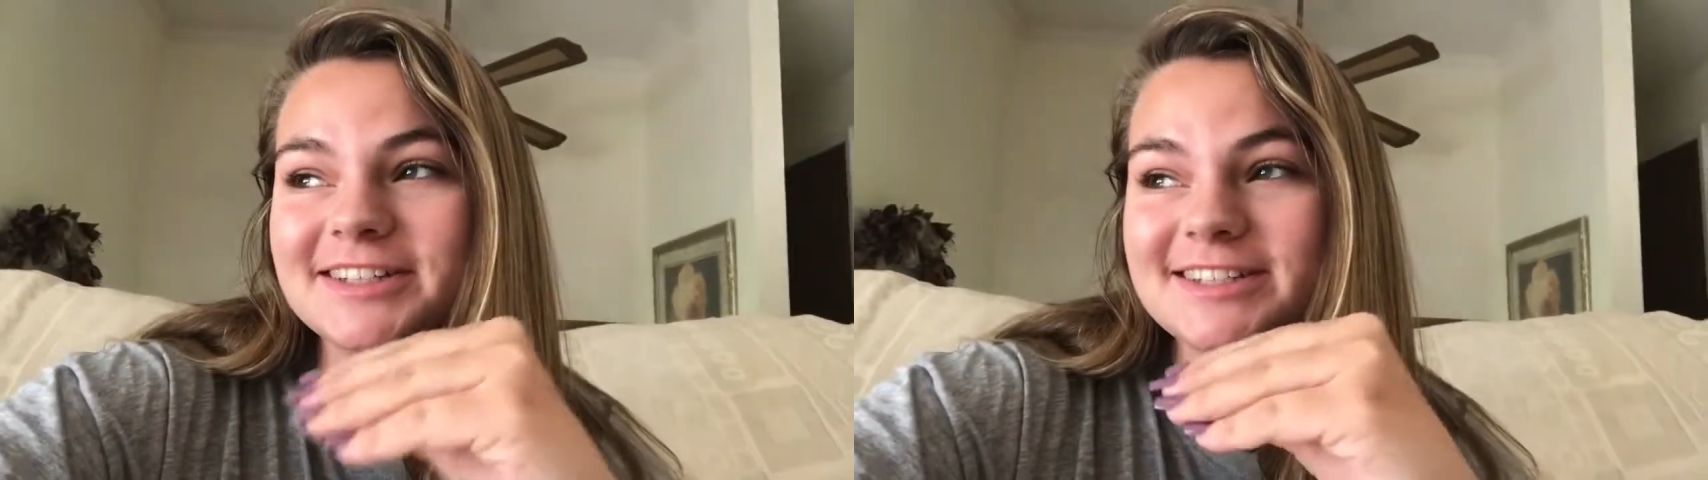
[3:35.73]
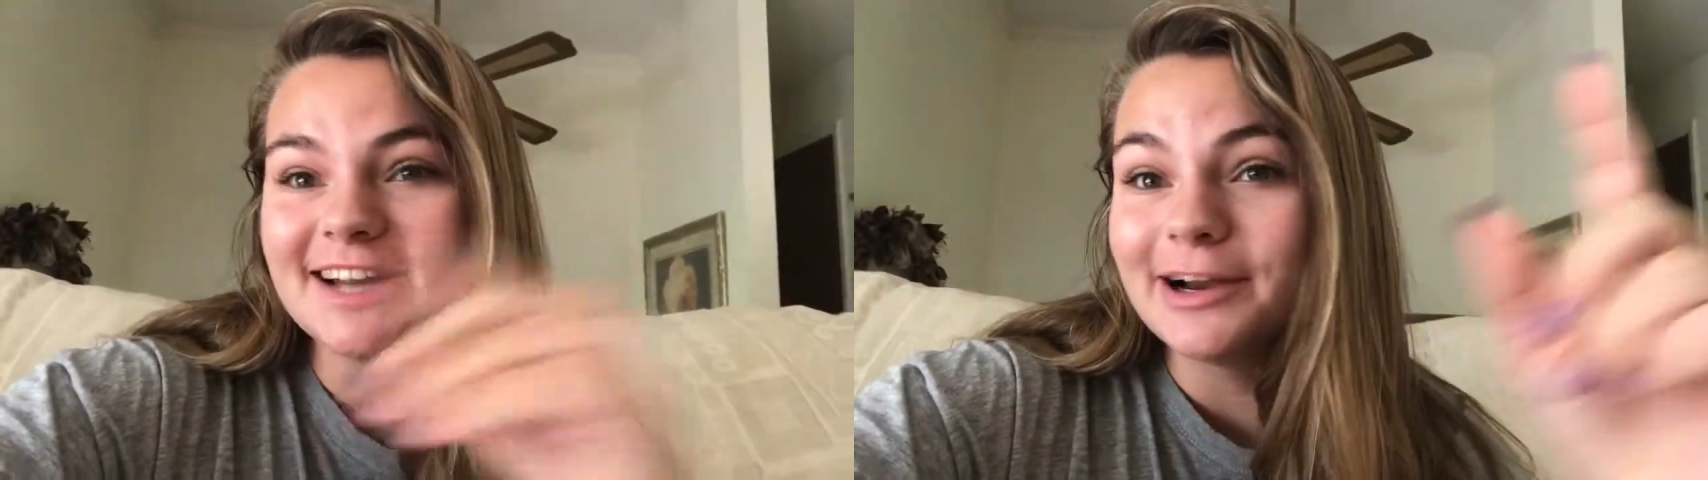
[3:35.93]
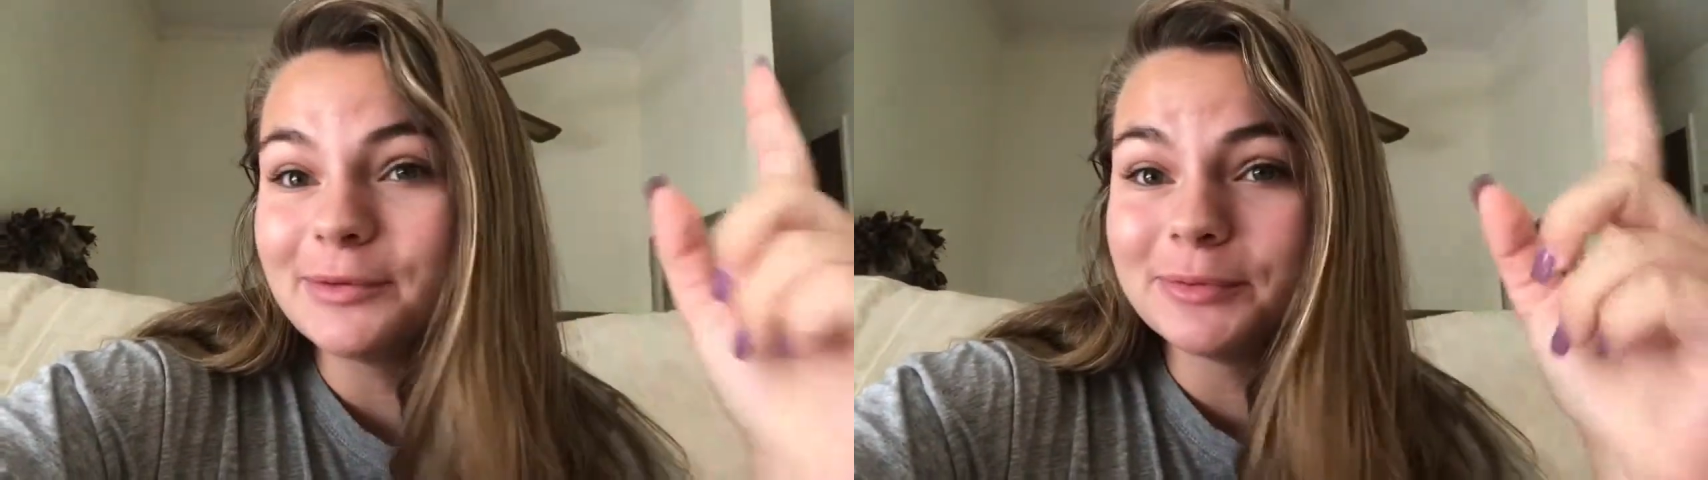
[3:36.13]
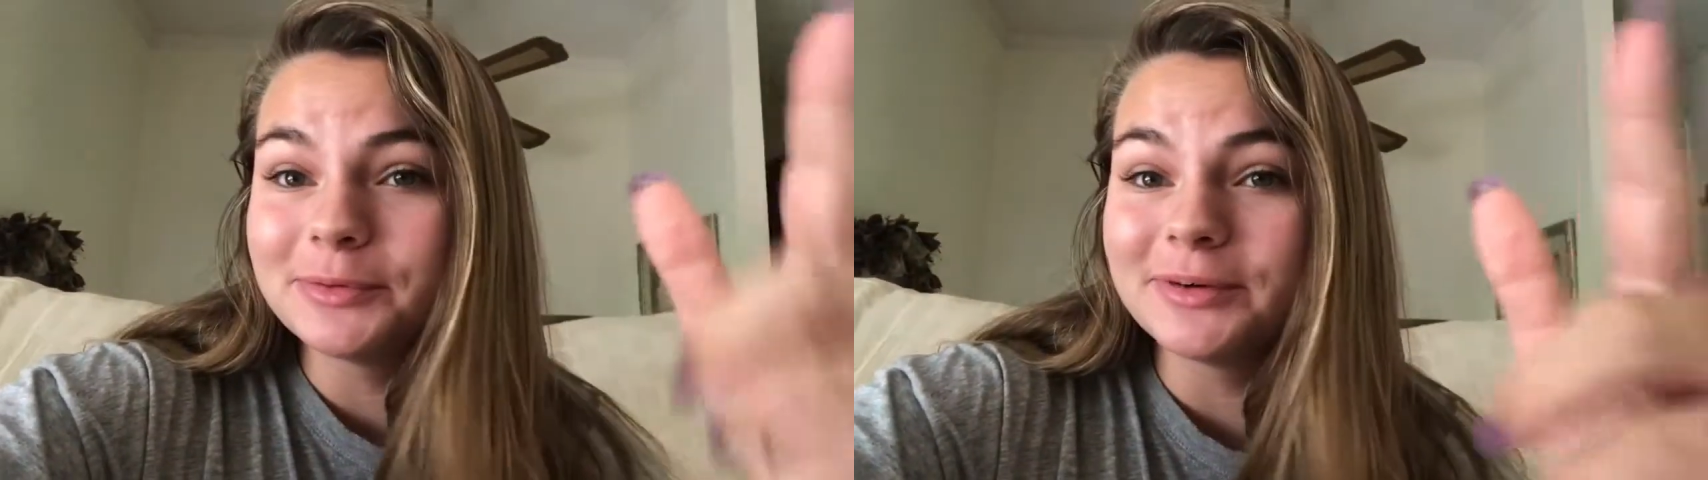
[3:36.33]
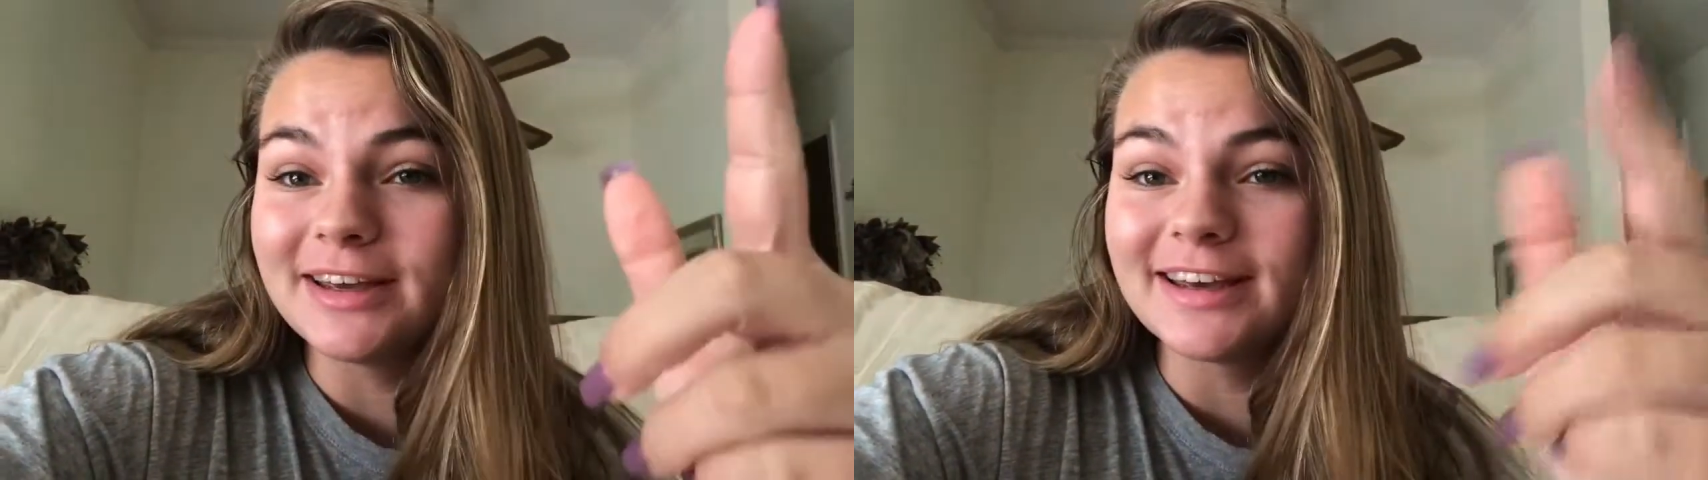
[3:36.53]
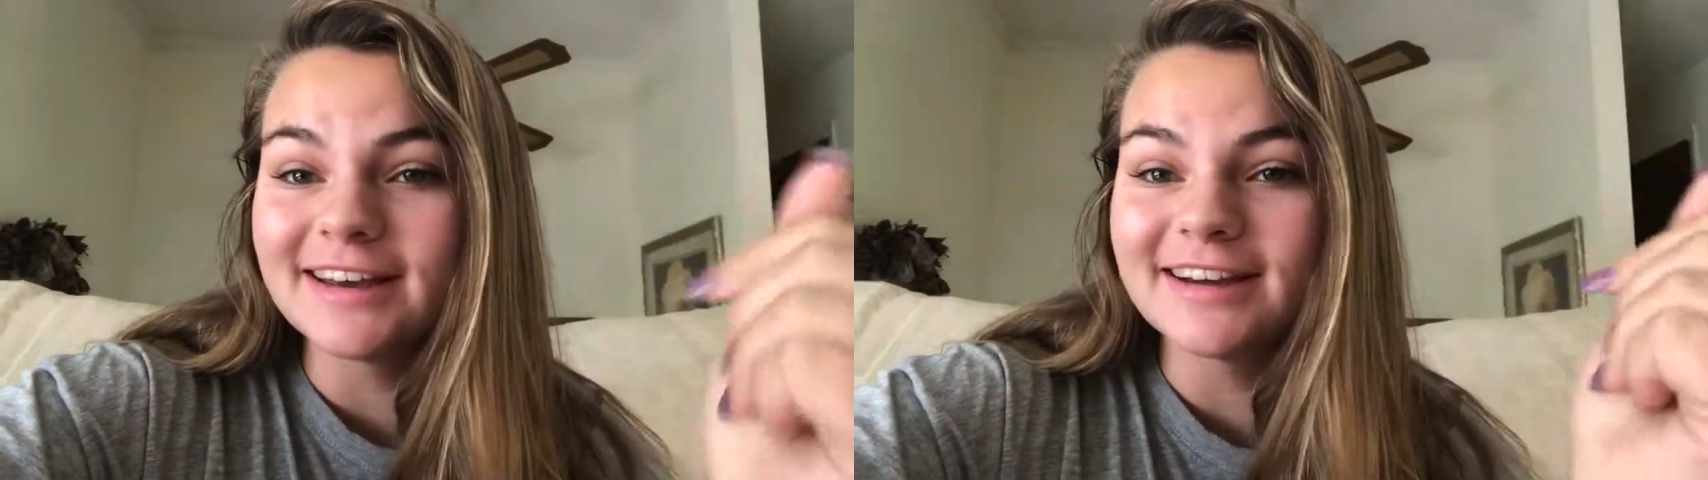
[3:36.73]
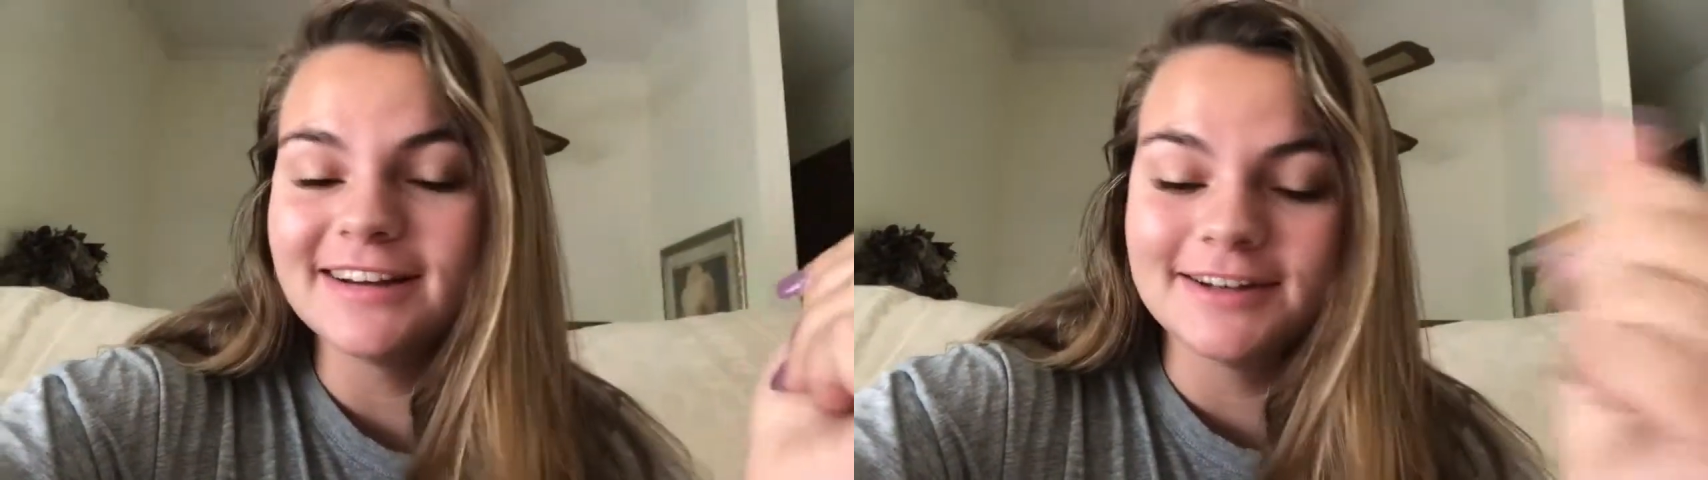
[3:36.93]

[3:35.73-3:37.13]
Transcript: terrible week.